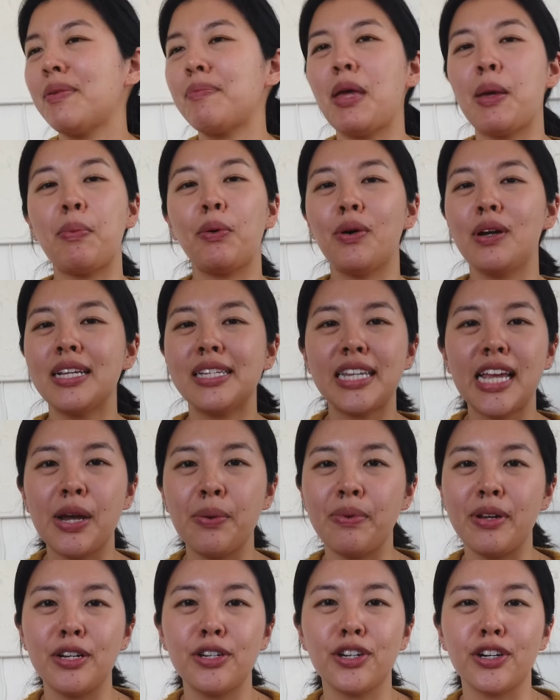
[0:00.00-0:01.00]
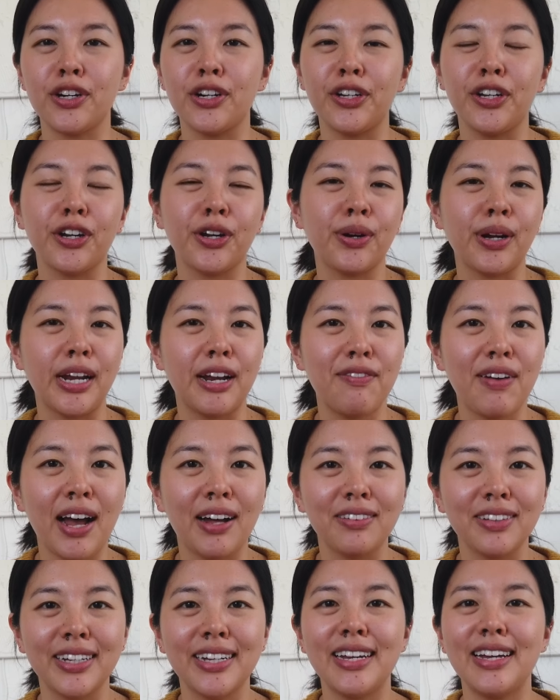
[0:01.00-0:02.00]
People always say when you turn your creative
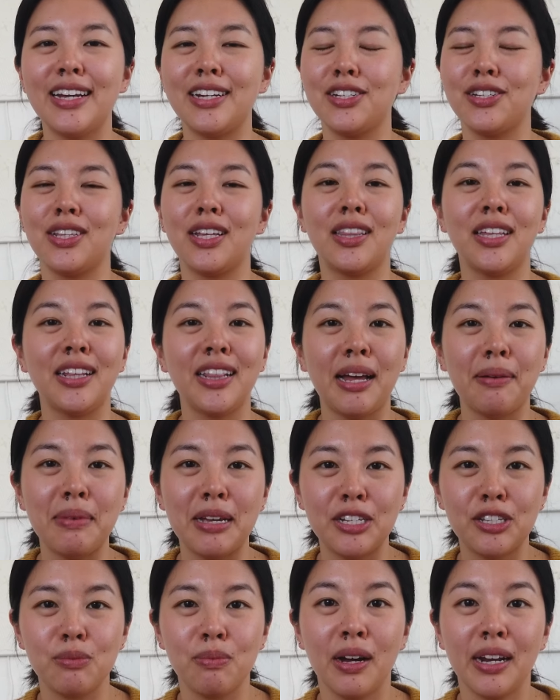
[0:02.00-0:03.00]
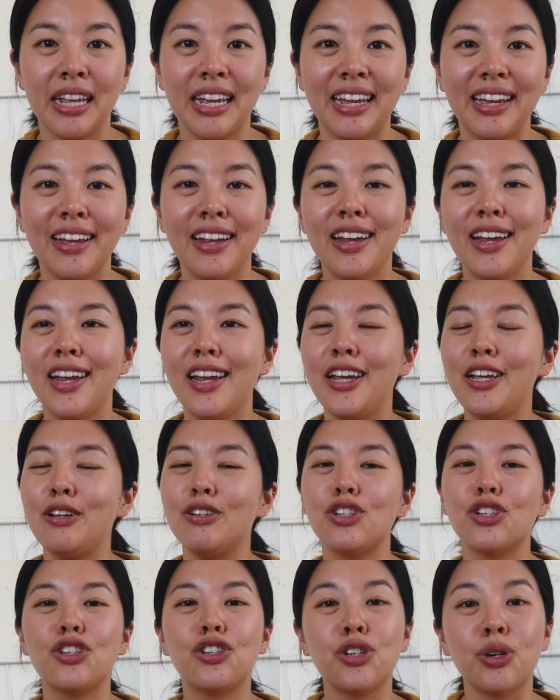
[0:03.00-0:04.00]
outlet into the thing that makes money,
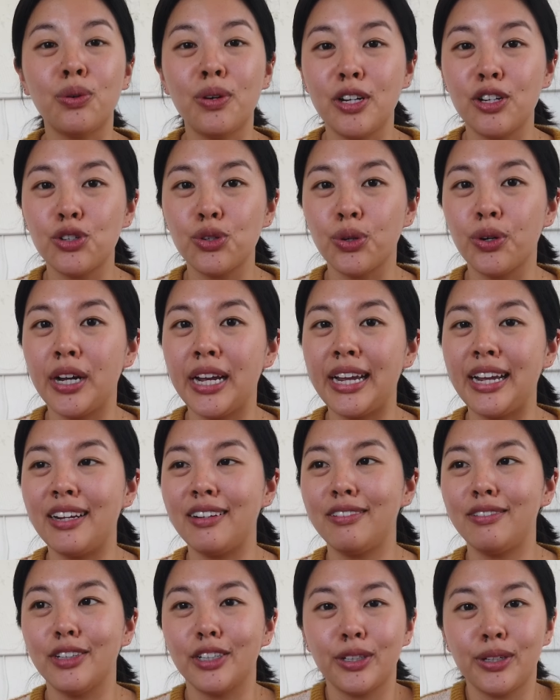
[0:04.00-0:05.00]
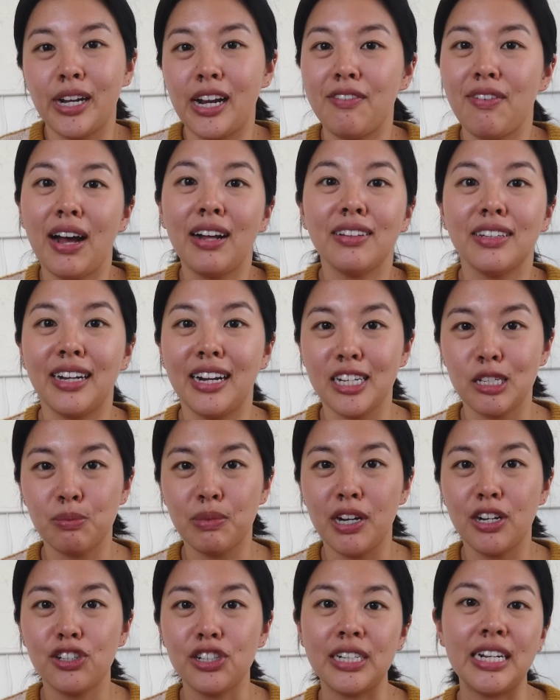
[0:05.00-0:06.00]
you just don't enjoy your creative outlet as
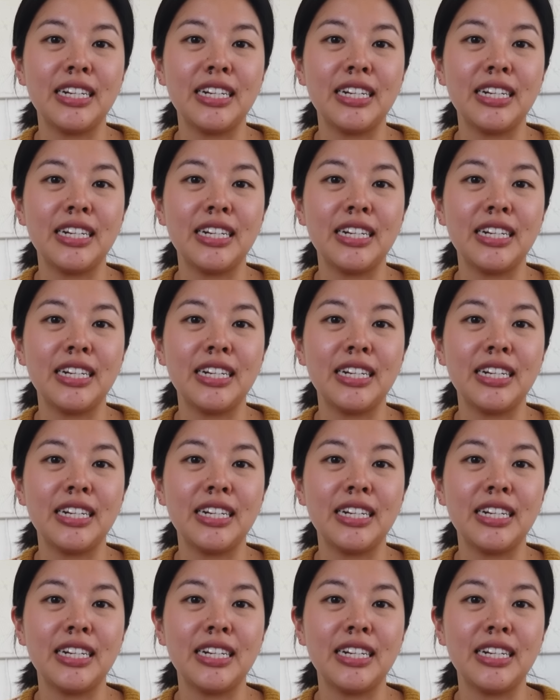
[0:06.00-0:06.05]
much.